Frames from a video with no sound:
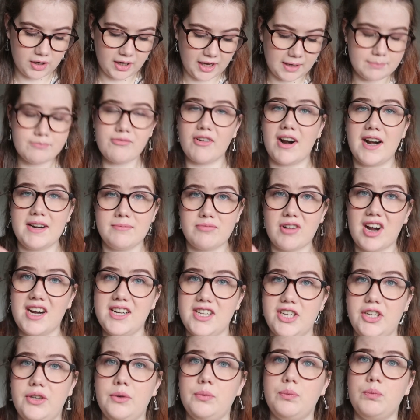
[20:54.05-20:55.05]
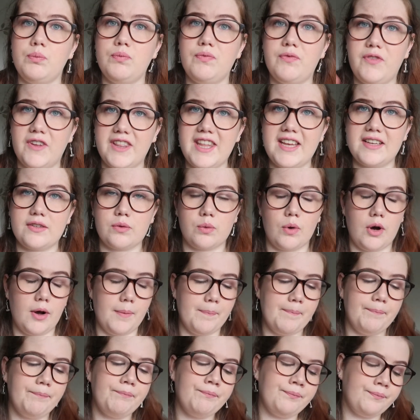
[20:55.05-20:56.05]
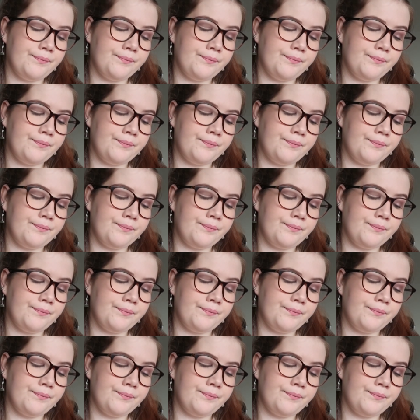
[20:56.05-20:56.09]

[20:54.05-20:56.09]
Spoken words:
like brand new for this one.